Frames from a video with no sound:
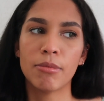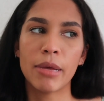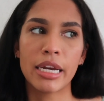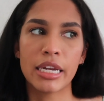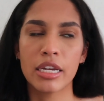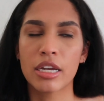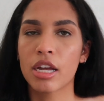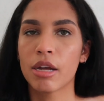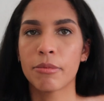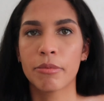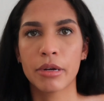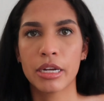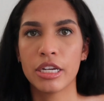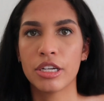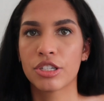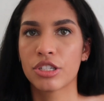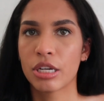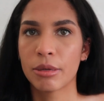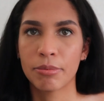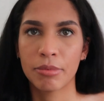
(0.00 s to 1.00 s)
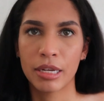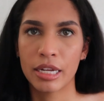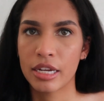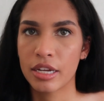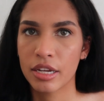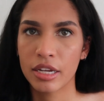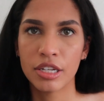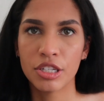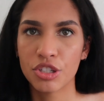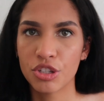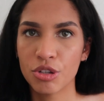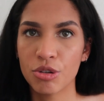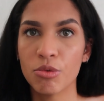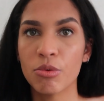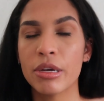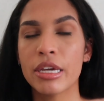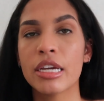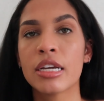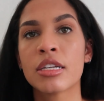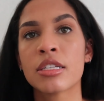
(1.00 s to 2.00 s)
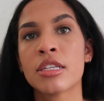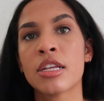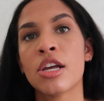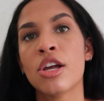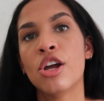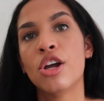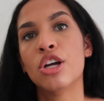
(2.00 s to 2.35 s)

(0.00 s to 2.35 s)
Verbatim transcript: many companies ship like in two weeks.